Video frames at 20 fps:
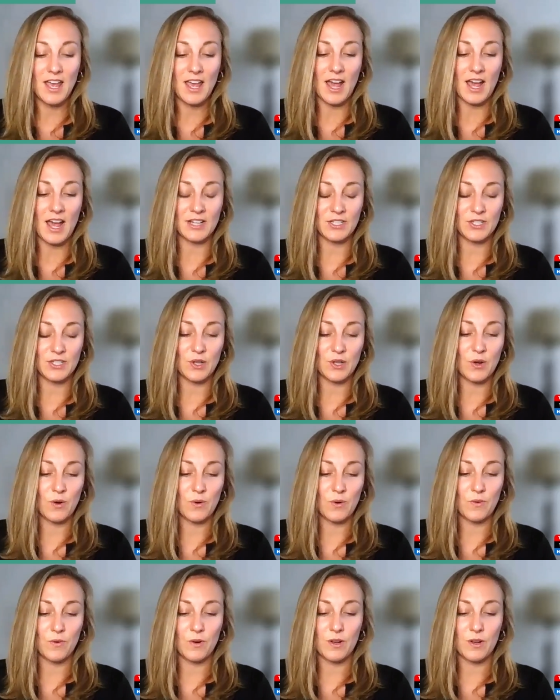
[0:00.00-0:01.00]
And
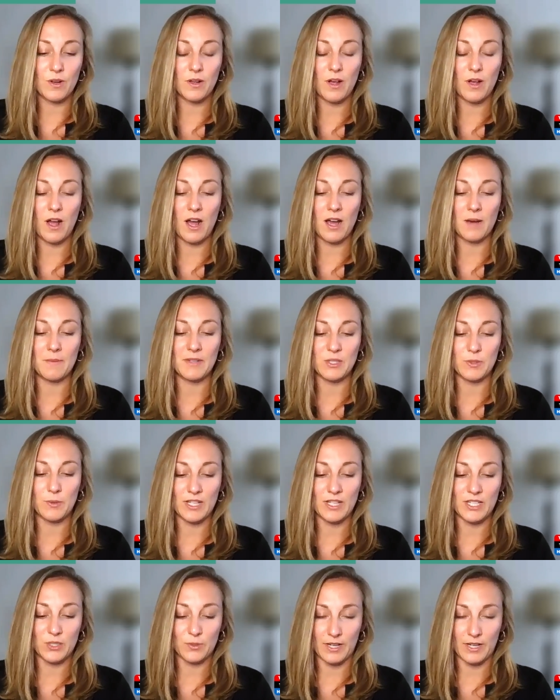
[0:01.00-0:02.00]
so um, in
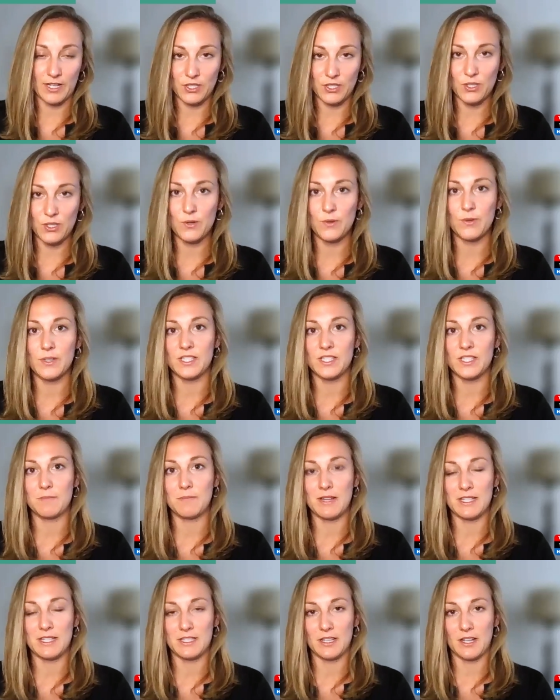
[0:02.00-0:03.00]
2022, it
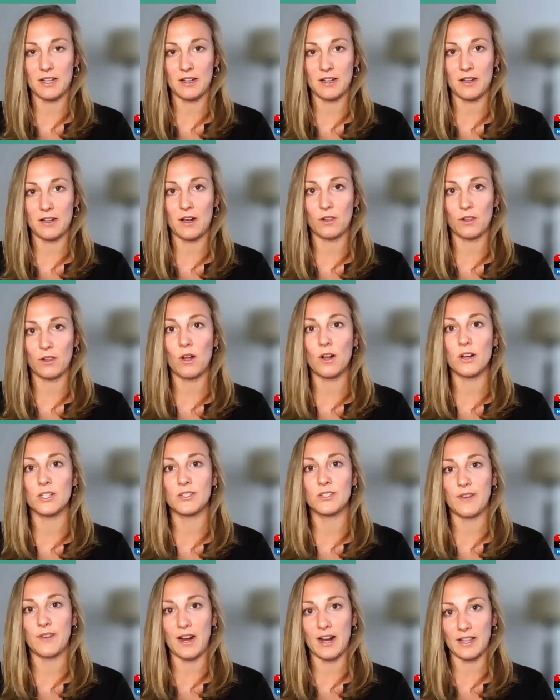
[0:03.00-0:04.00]
submits a, a, large
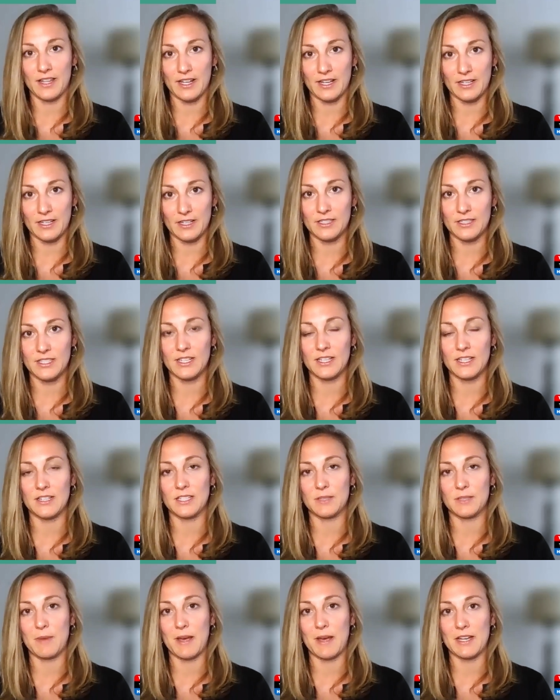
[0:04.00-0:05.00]
filing seeking to
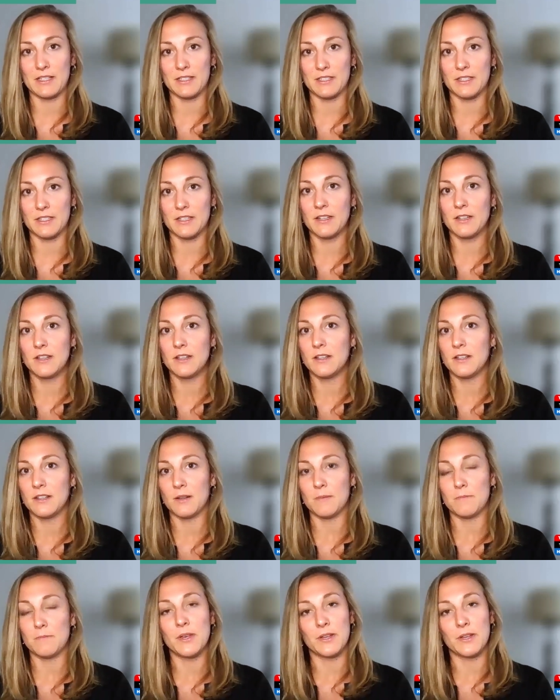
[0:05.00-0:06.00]
spend you
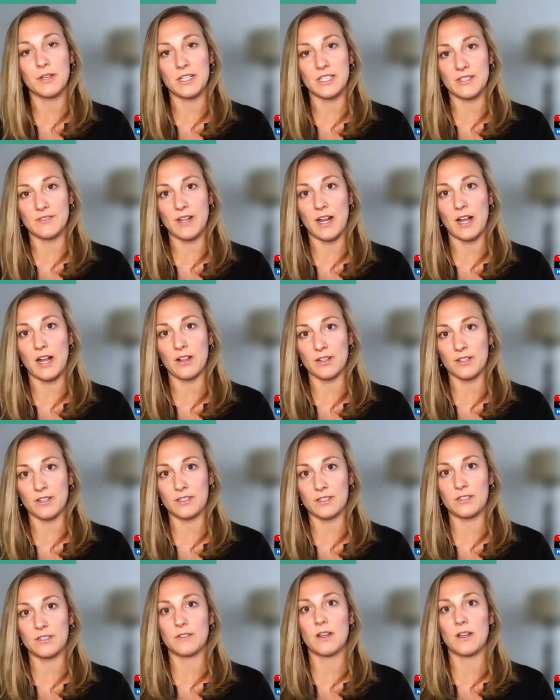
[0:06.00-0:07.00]
know, millions of
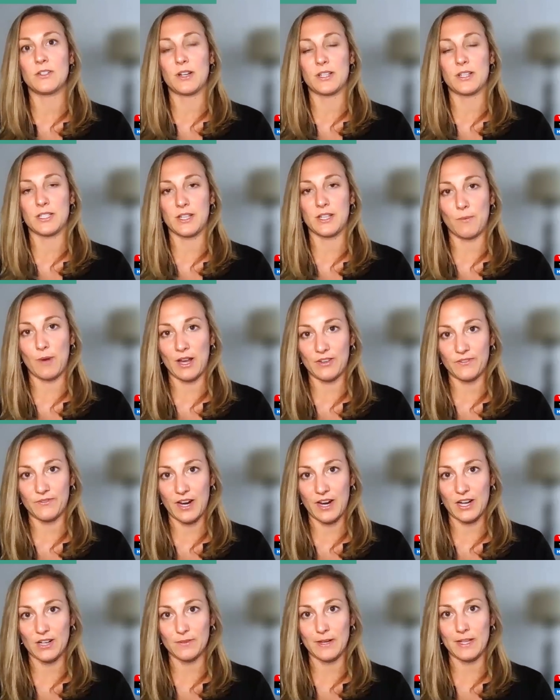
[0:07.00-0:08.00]
dollars addressing
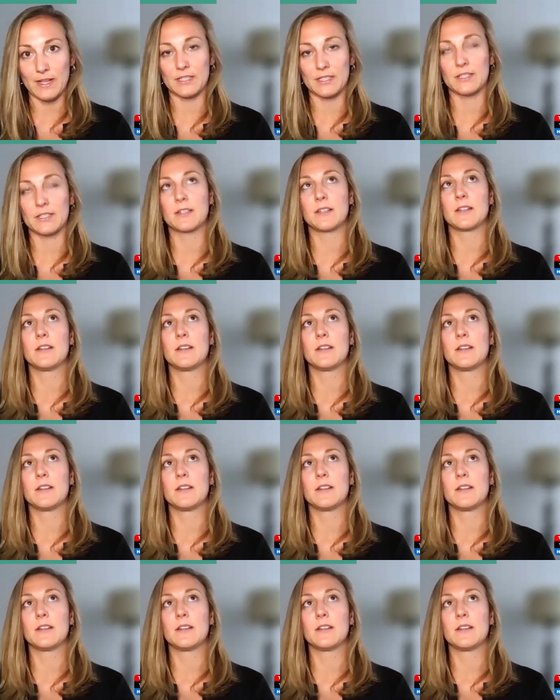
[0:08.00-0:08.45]
wildfire risk,